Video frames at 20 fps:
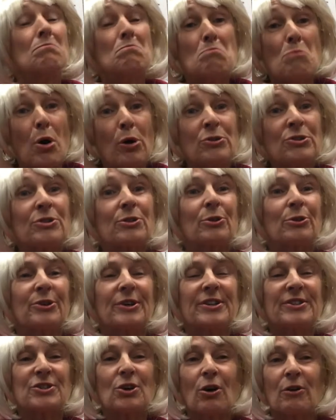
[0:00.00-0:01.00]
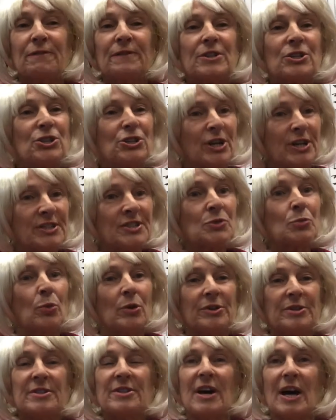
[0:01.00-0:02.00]
Most lawyers offer just
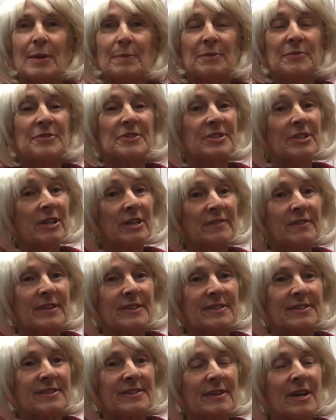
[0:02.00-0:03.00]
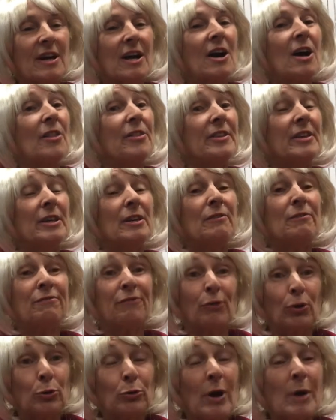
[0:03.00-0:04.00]
one type of service, the
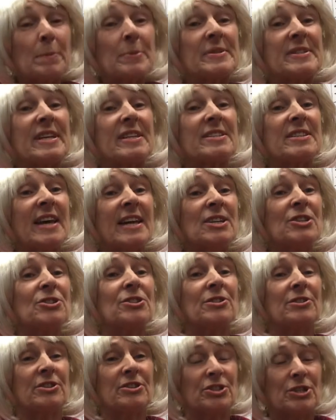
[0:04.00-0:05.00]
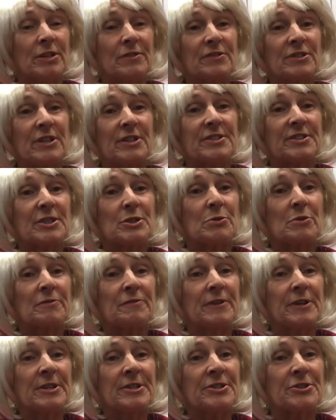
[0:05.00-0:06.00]
full representation the Chief Justice
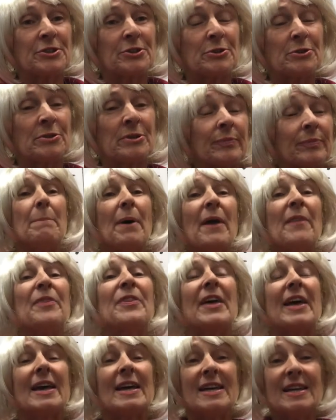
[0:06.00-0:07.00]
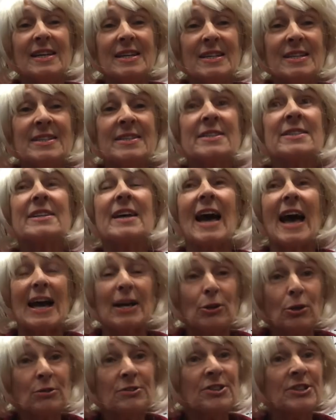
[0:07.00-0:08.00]
refers to. But there is
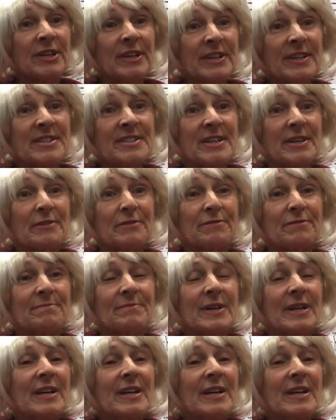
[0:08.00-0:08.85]
an alternative.